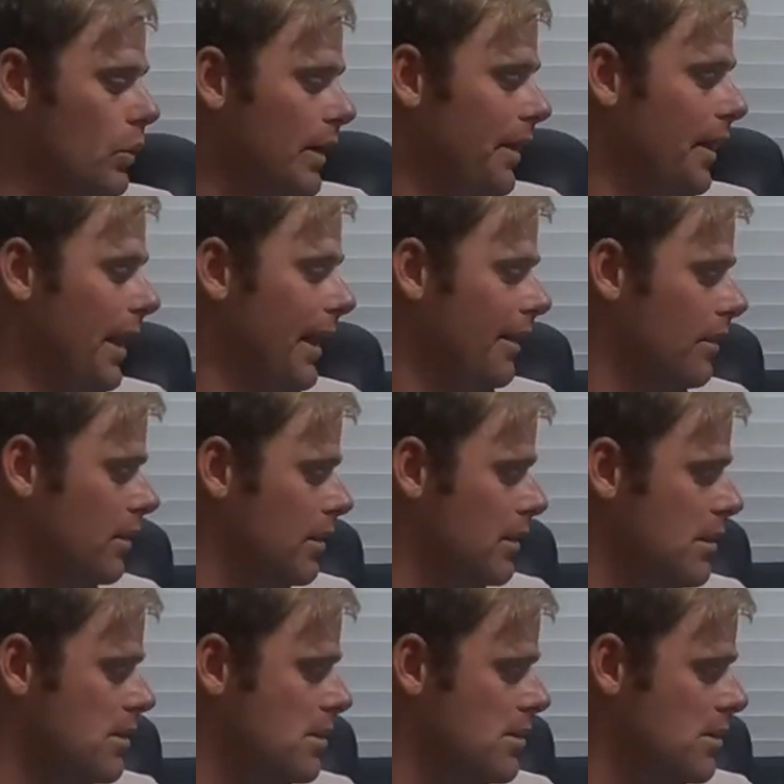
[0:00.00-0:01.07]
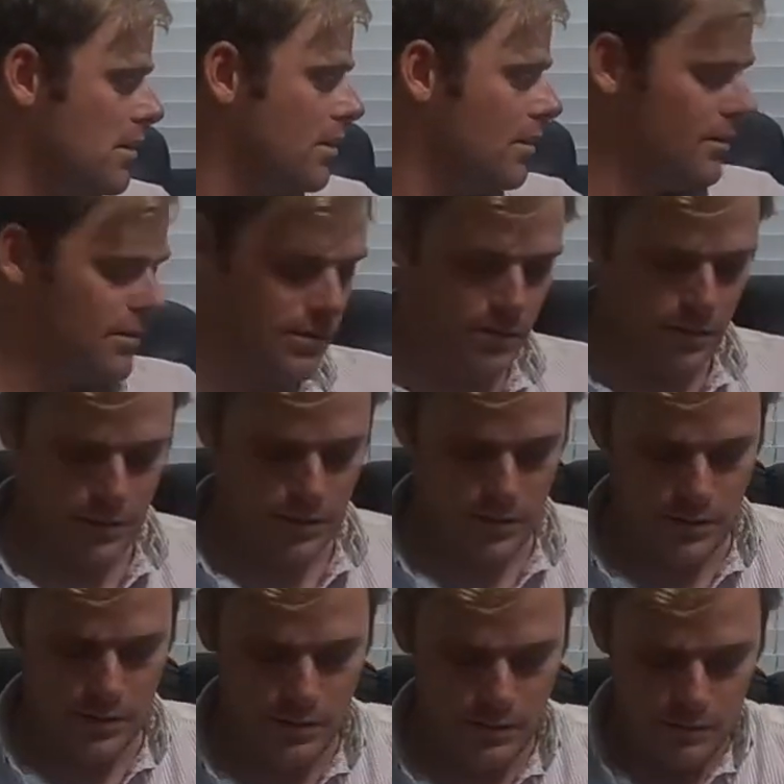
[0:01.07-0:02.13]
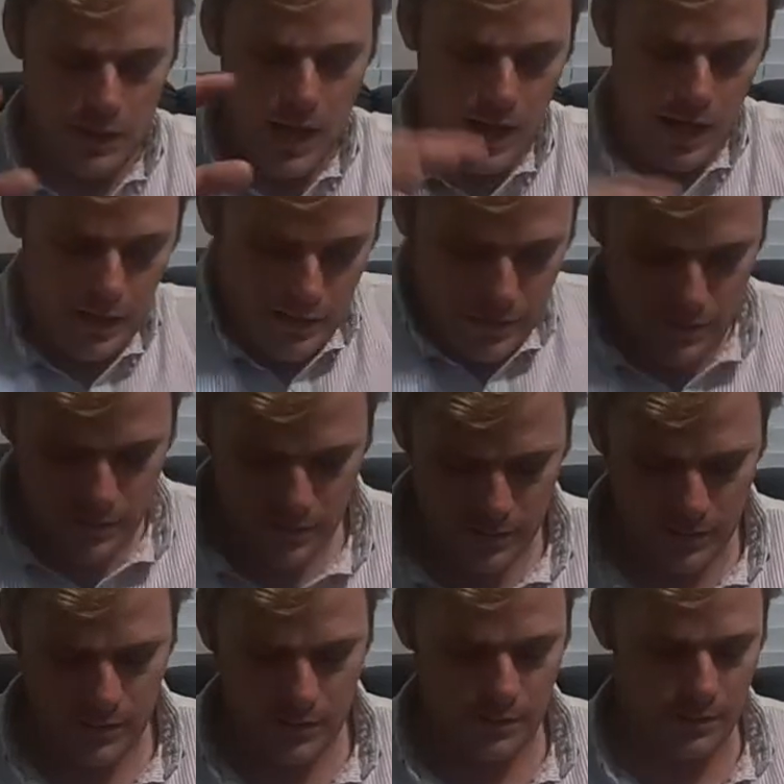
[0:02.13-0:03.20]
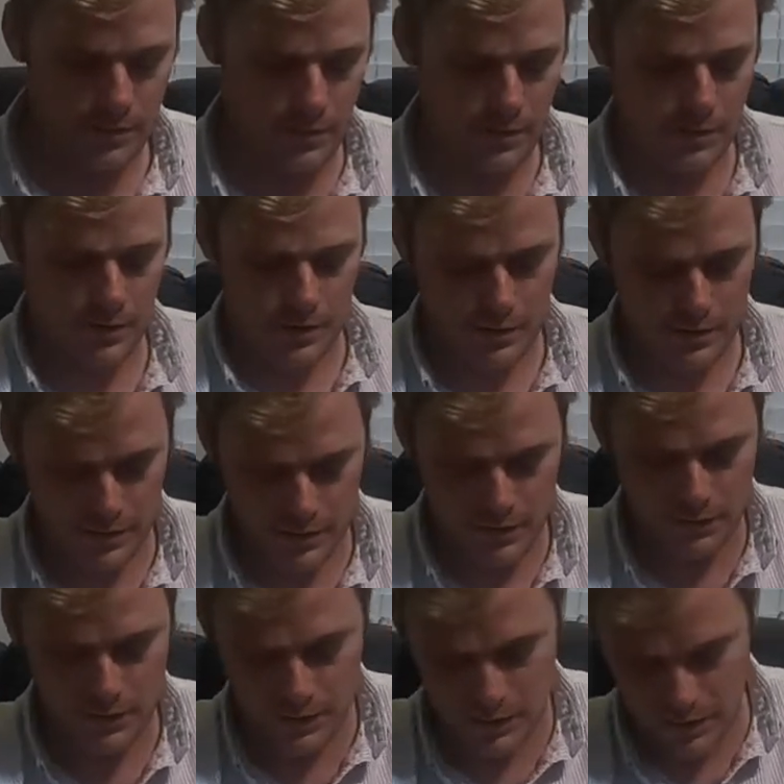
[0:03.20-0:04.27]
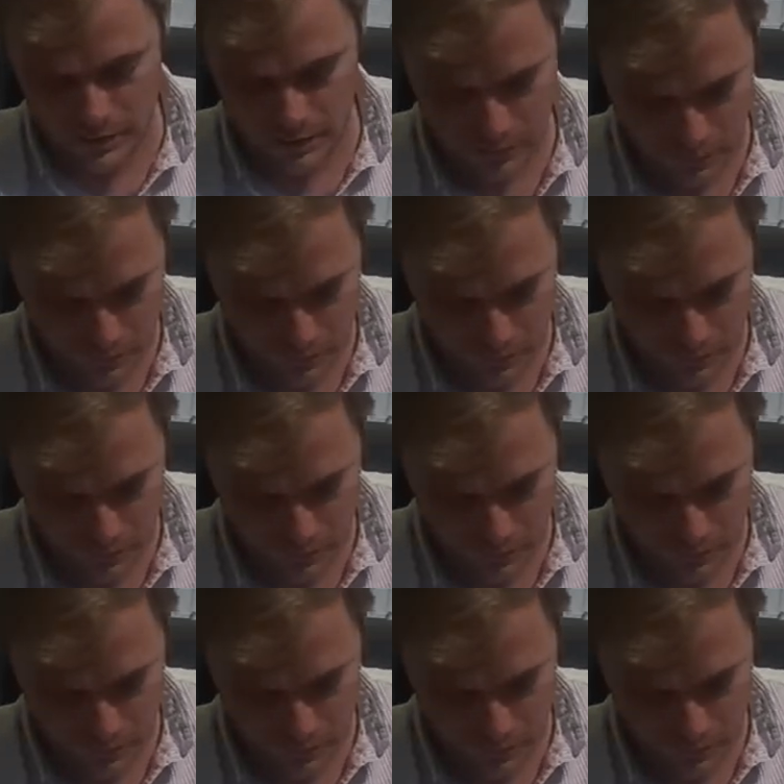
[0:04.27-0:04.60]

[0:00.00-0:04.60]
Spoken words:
in there, but gives you a nice little